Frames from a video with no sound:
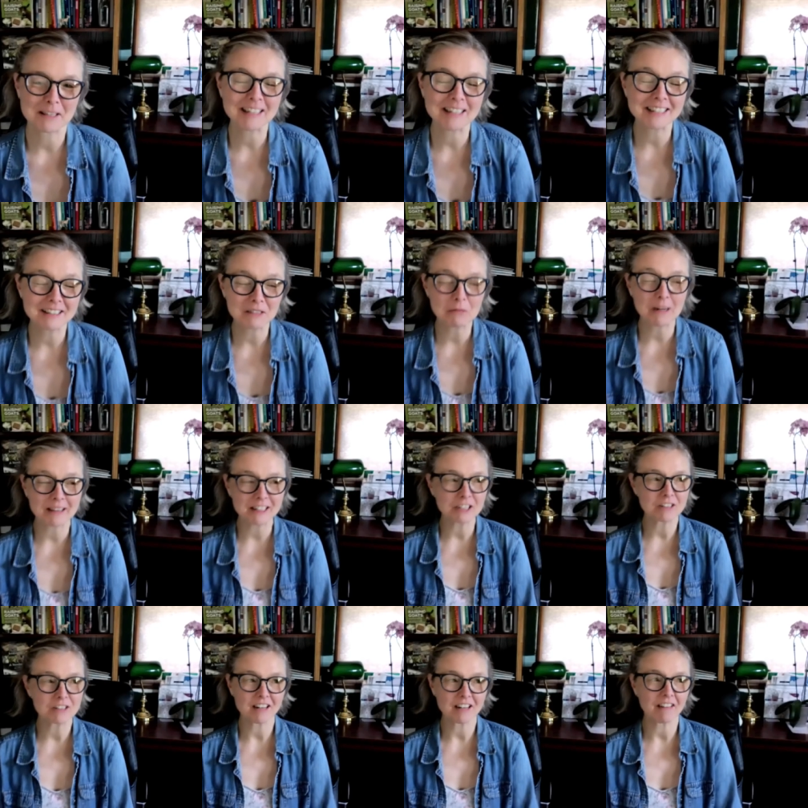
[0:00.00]
The way that
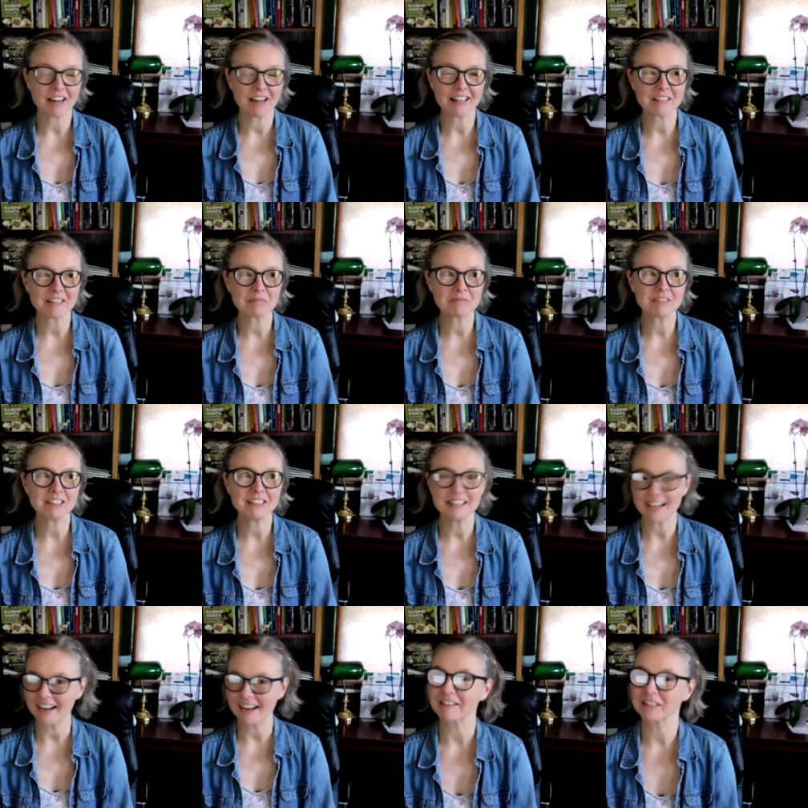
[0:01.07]
you said all that, like,
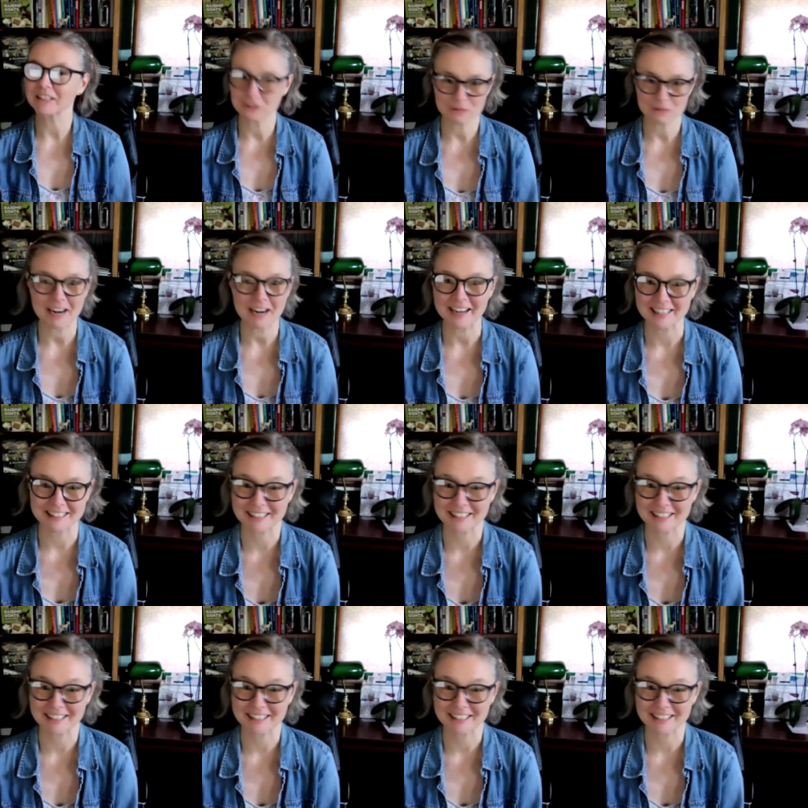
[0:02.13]
yeah, you're right.